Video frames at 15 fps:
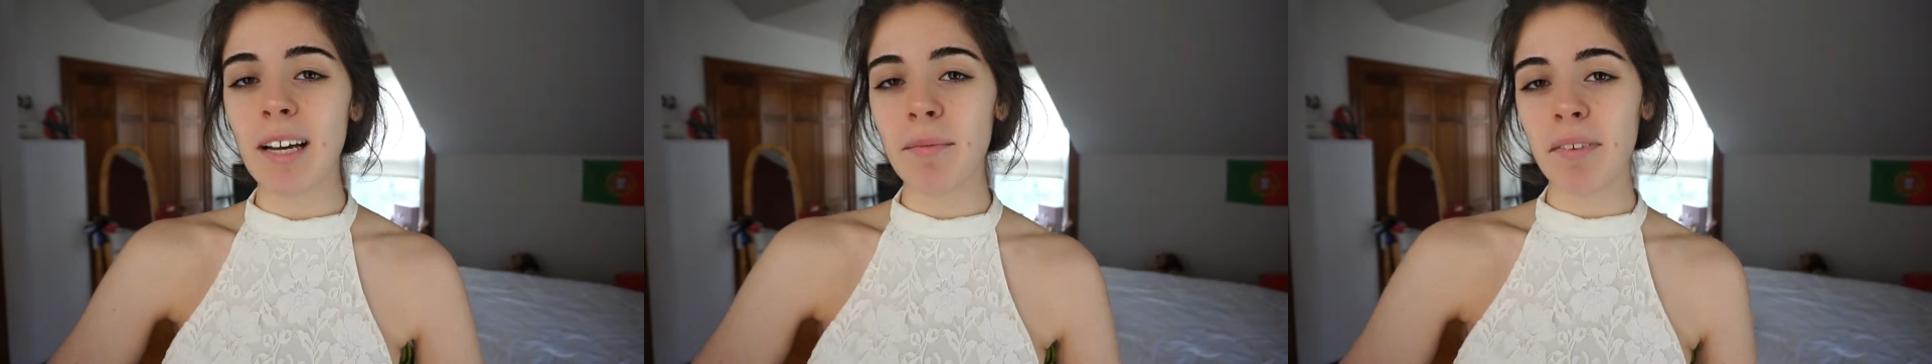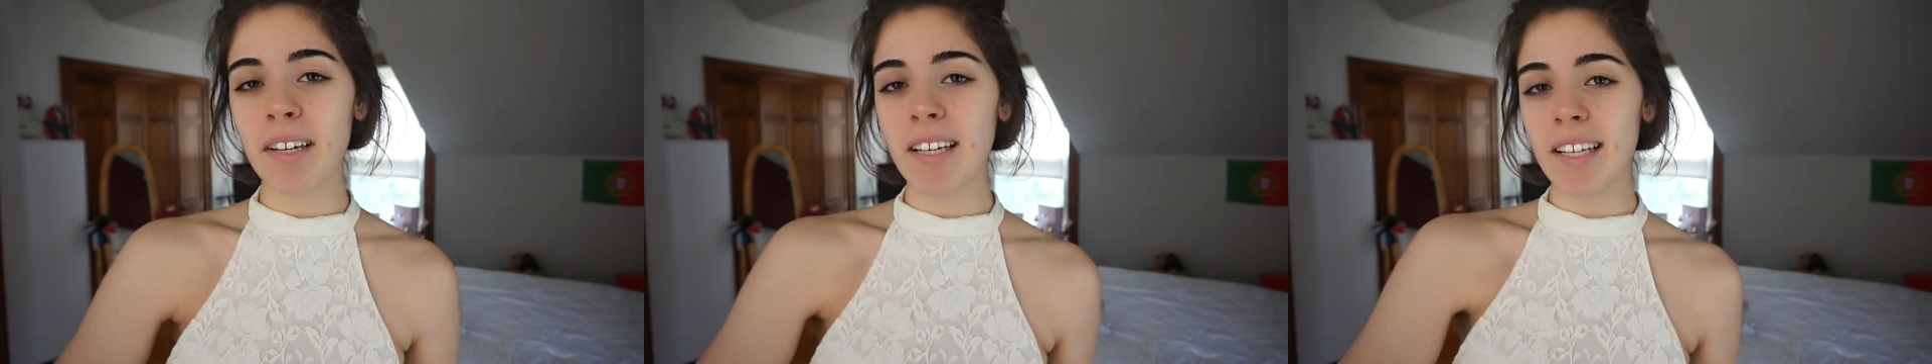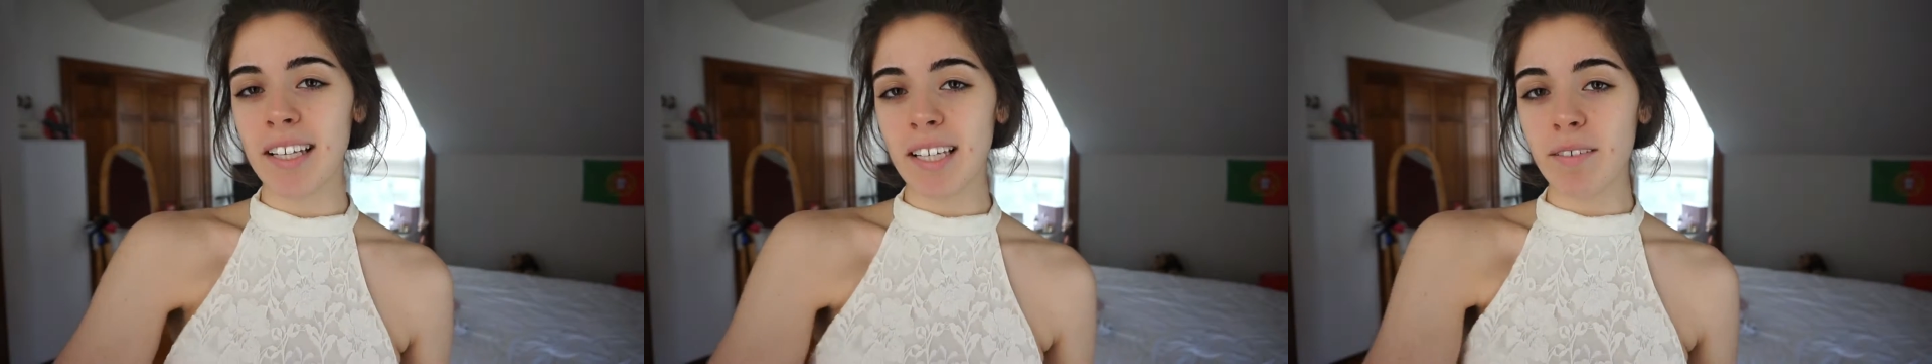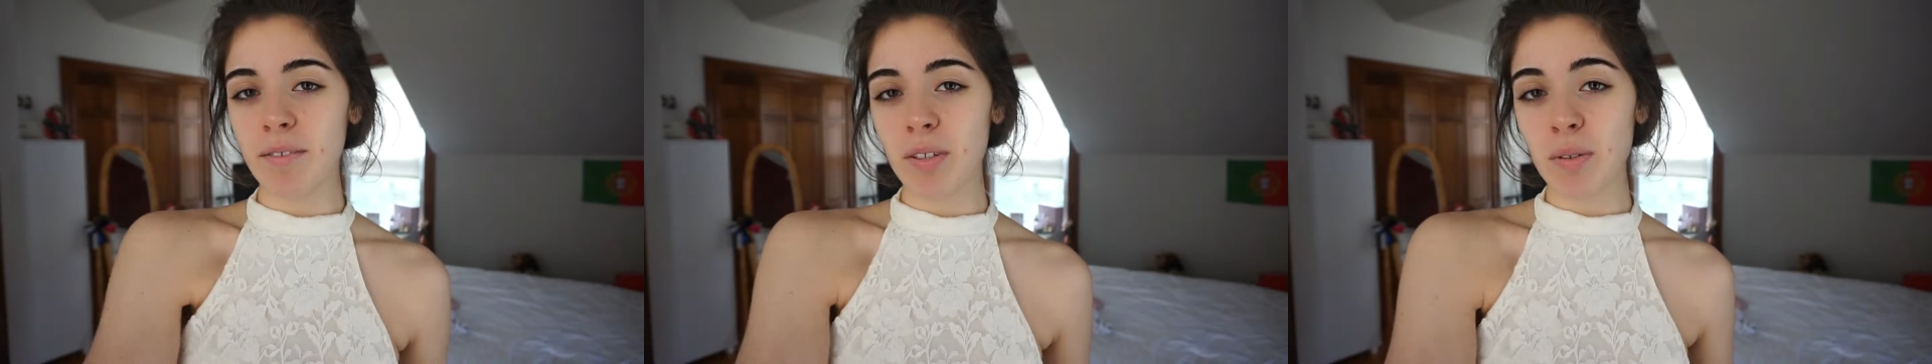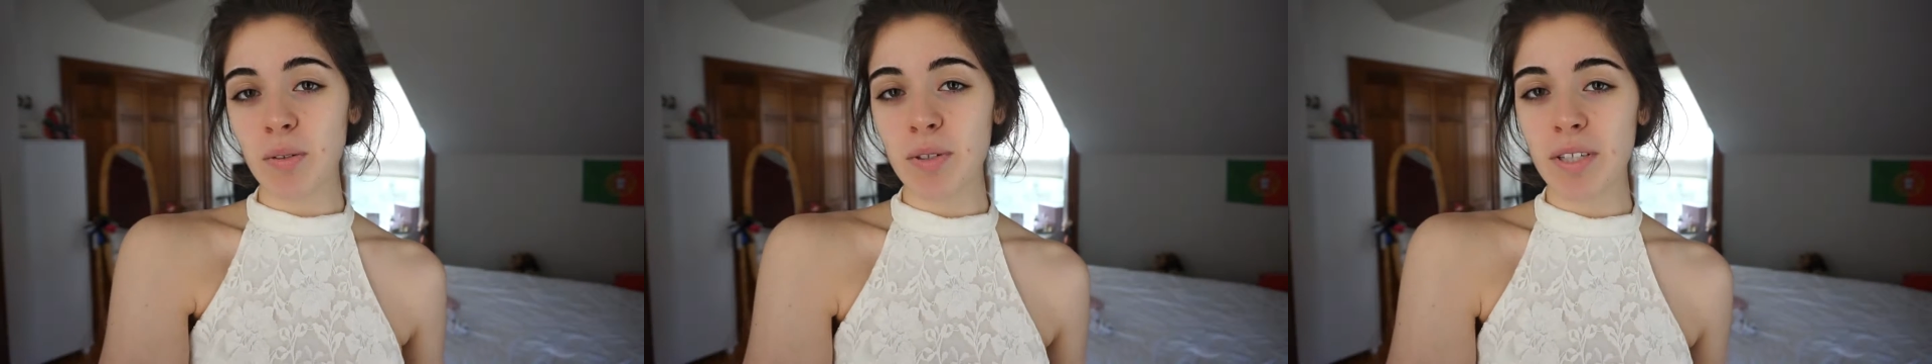I'm gonna give
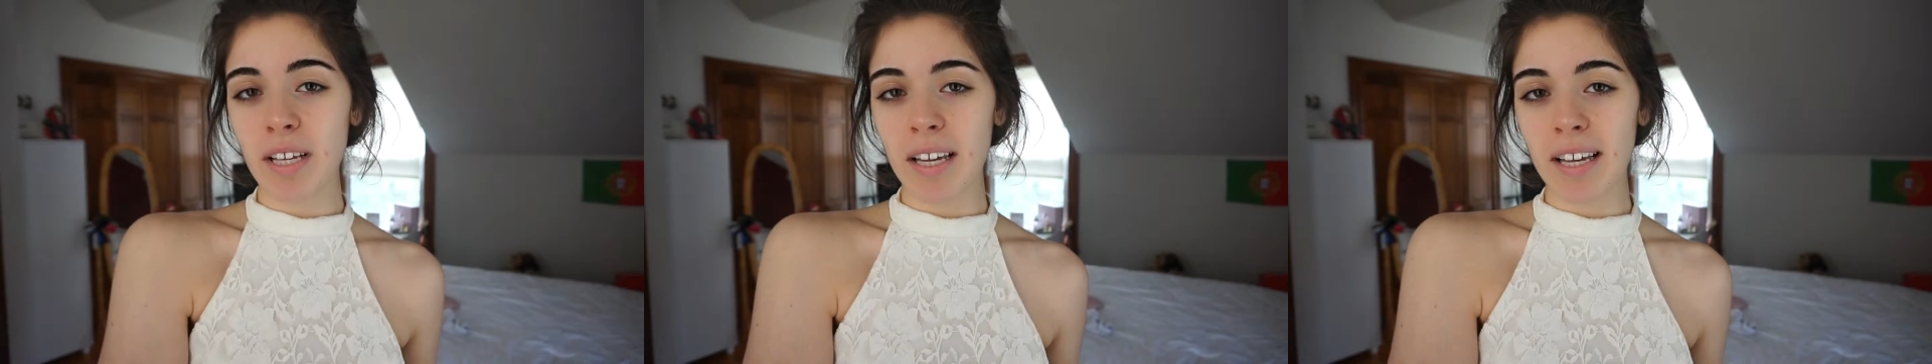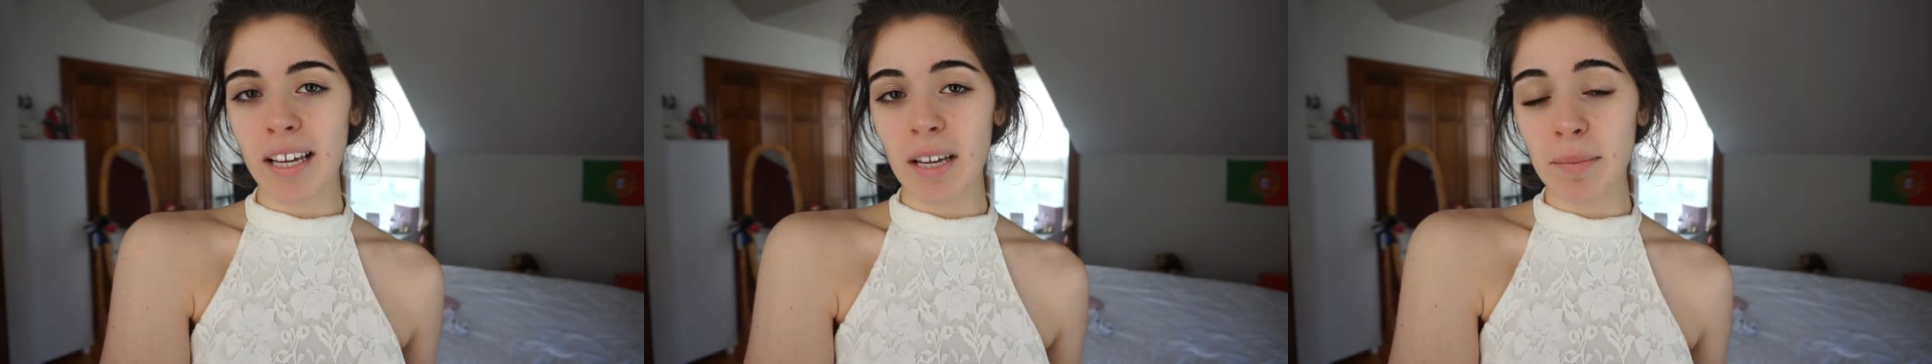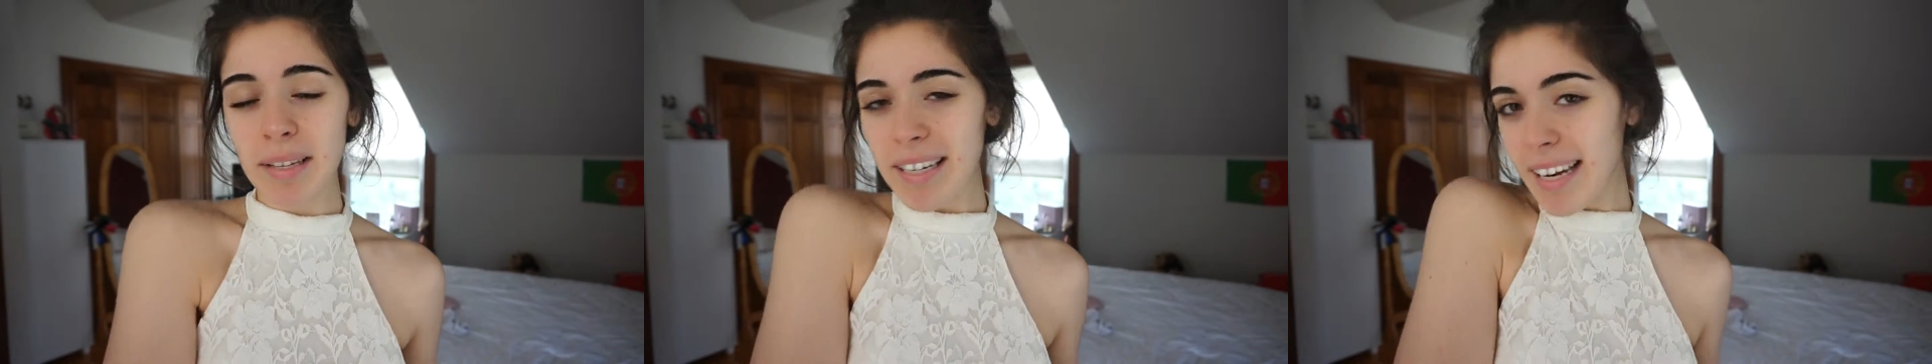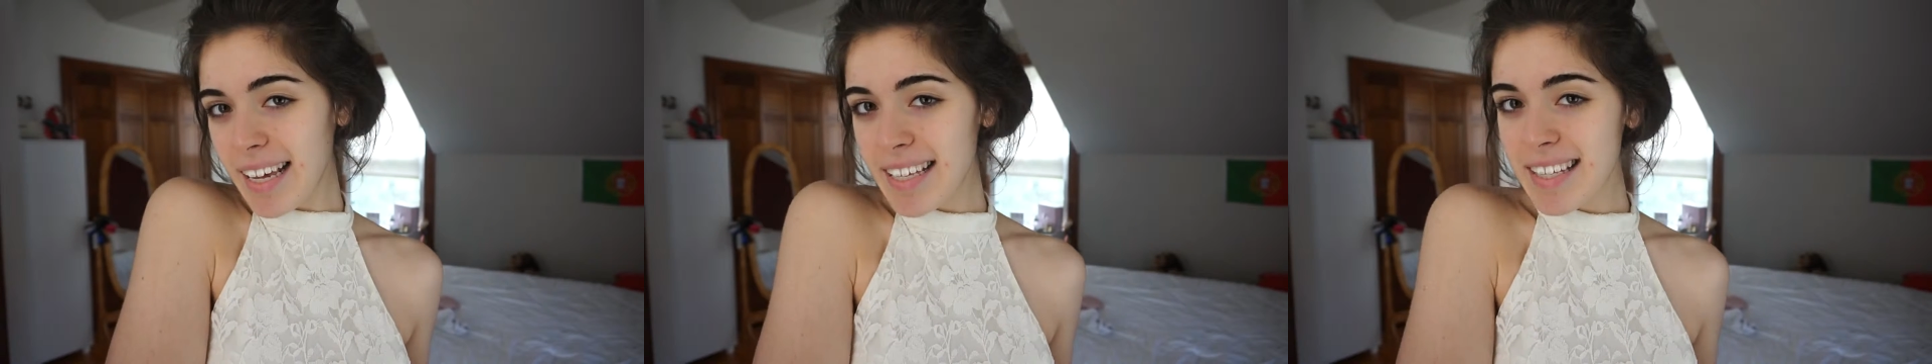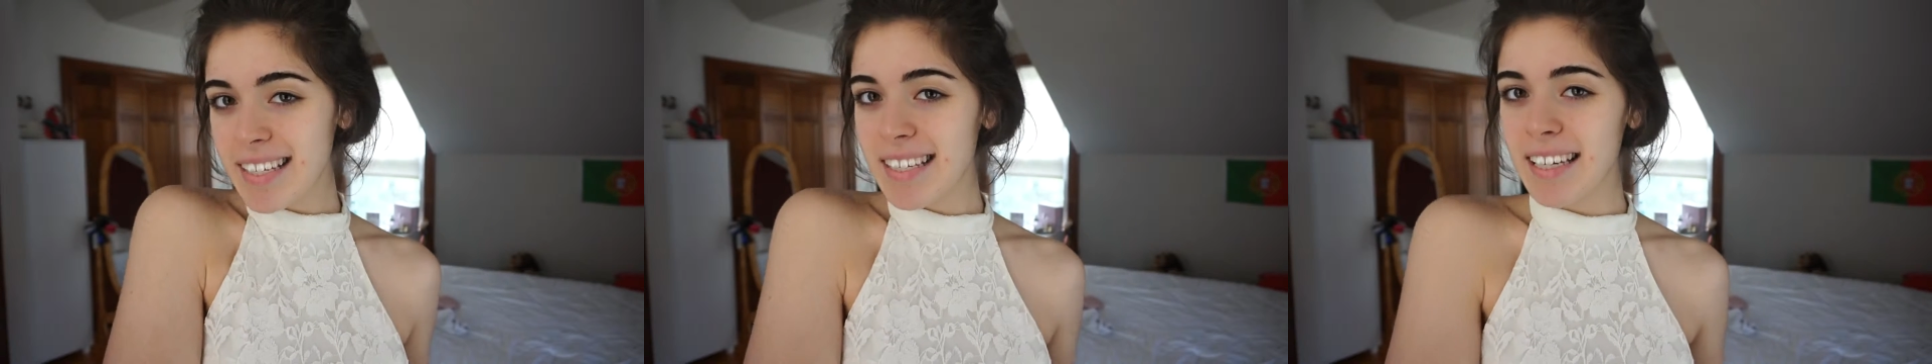you some
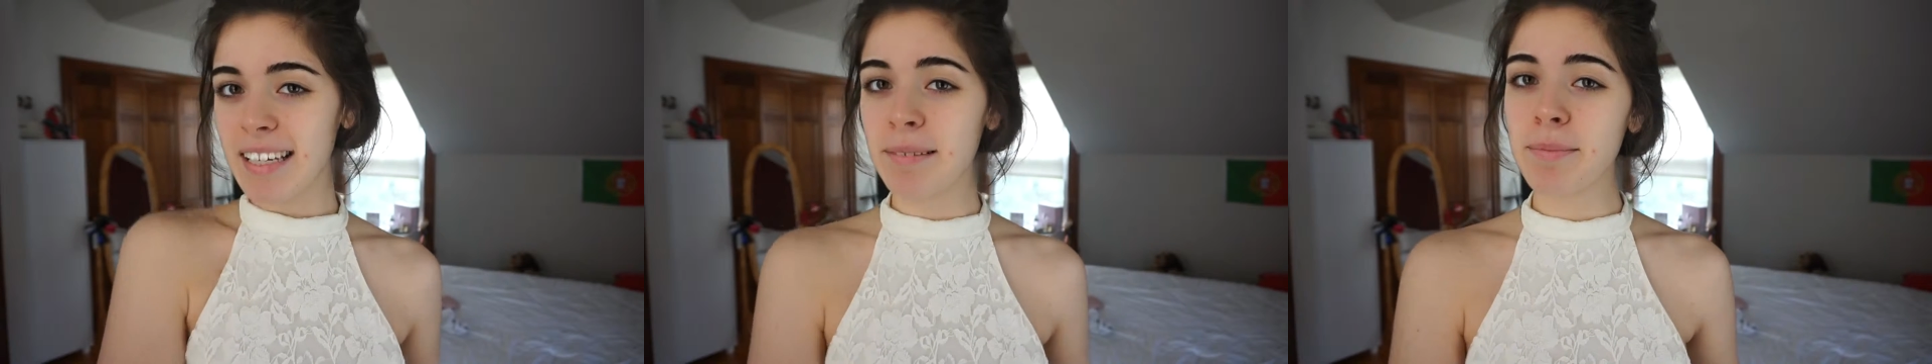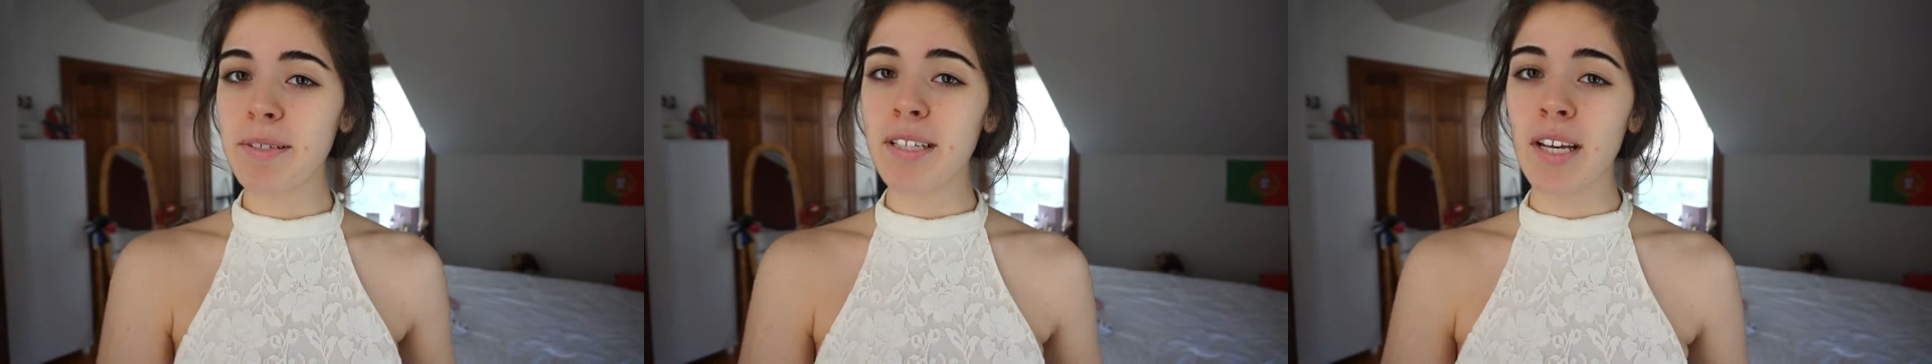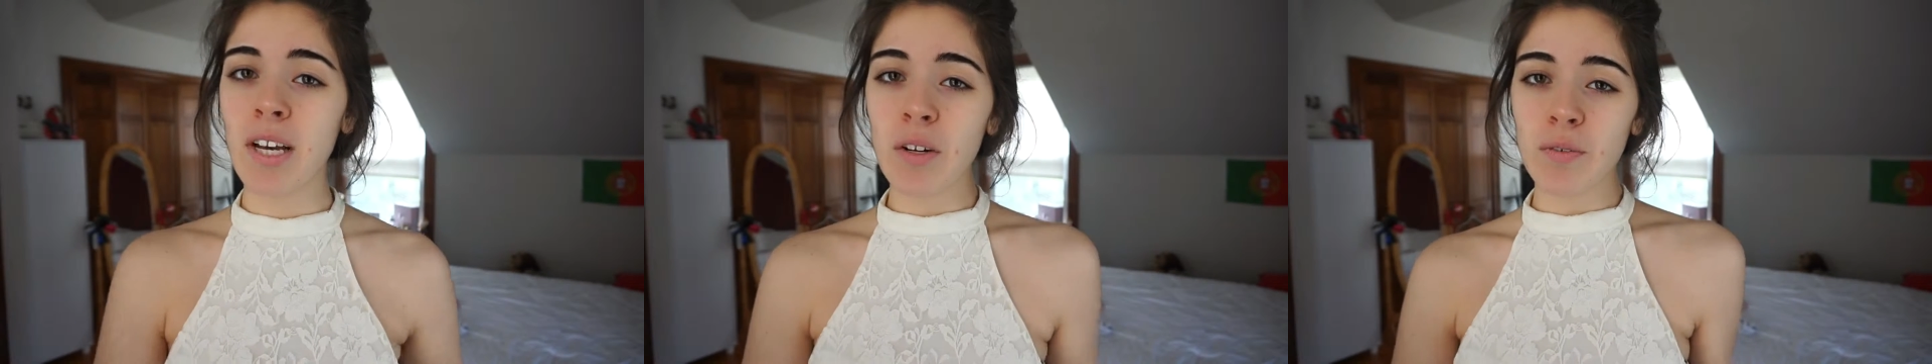nice tips